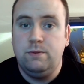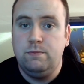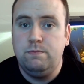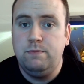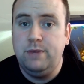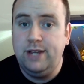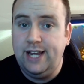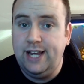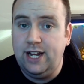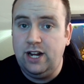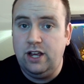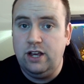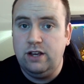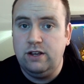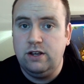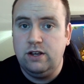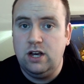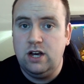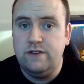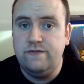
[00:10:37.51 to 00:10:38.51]
beginner
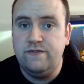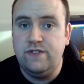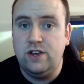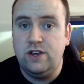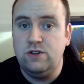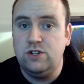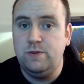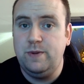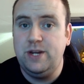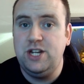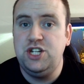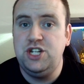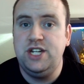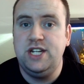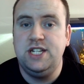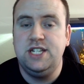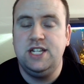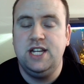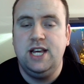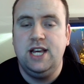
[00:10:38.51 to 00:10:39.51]
of those
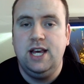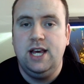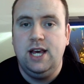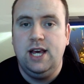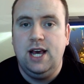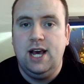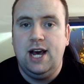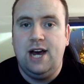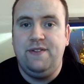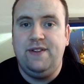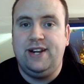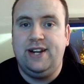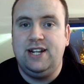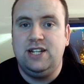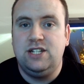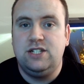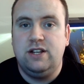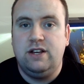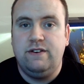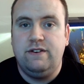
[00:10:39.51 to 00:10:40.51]
species, and that
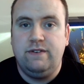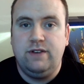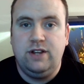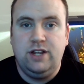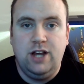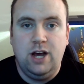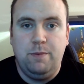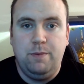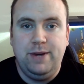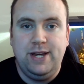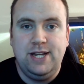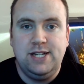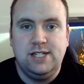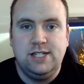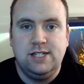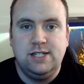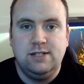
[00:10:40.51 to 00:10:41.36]
is guppies